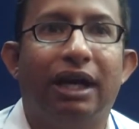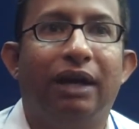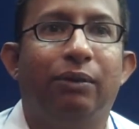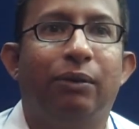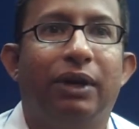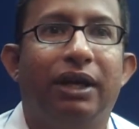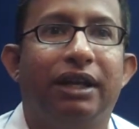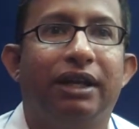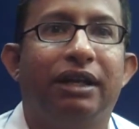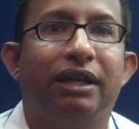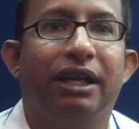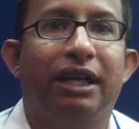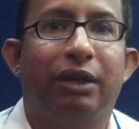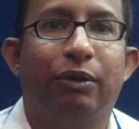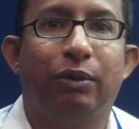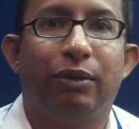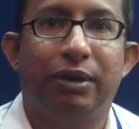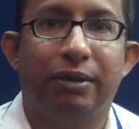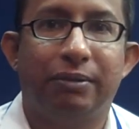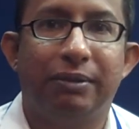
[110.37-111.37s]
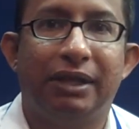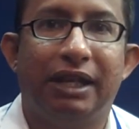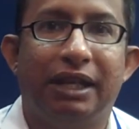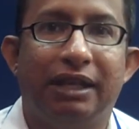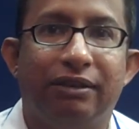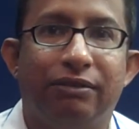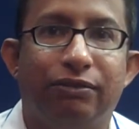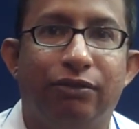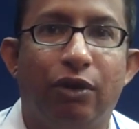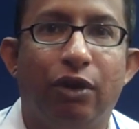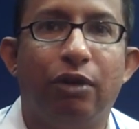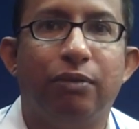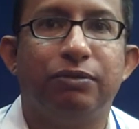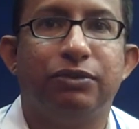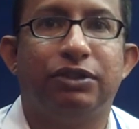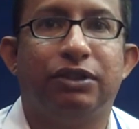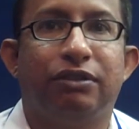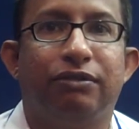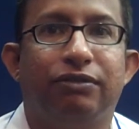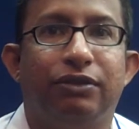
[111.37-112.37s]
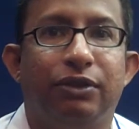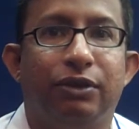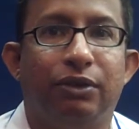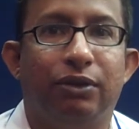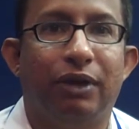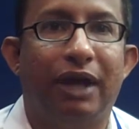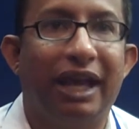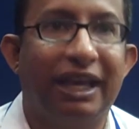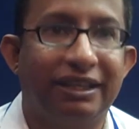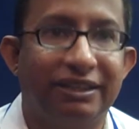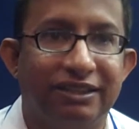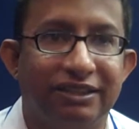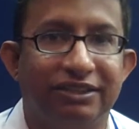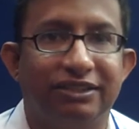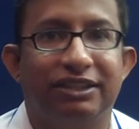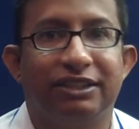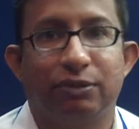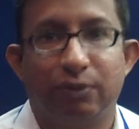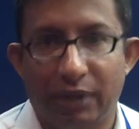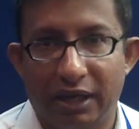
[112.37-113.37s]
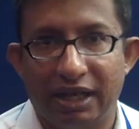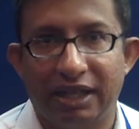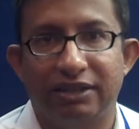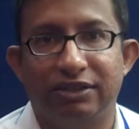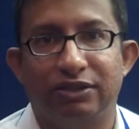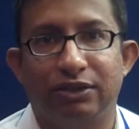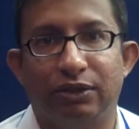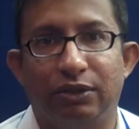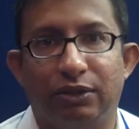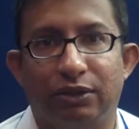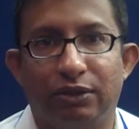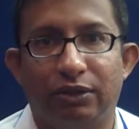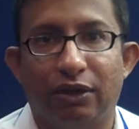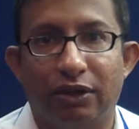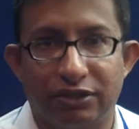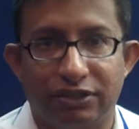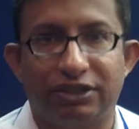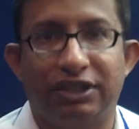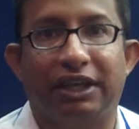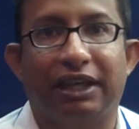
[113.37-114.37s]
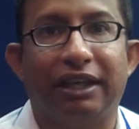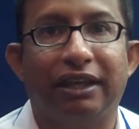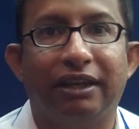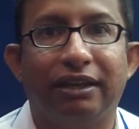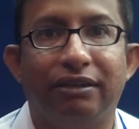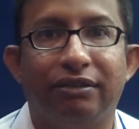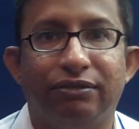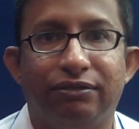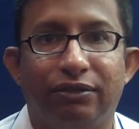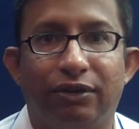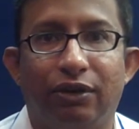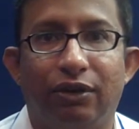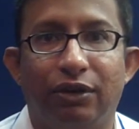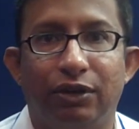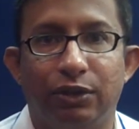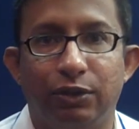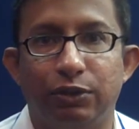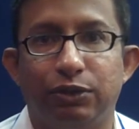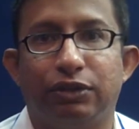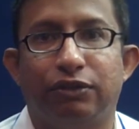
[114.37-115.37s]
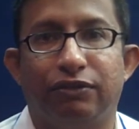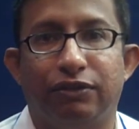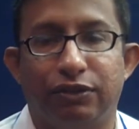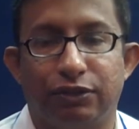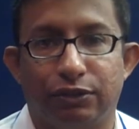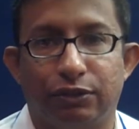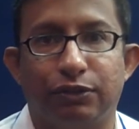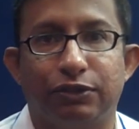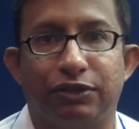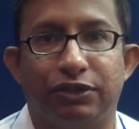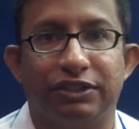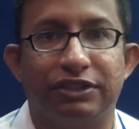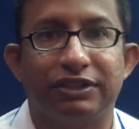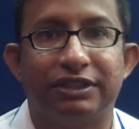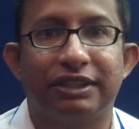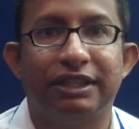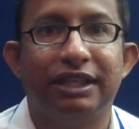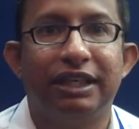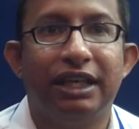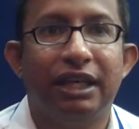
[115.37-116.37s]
What are equitable forms of, access as well as, costing for use of resources?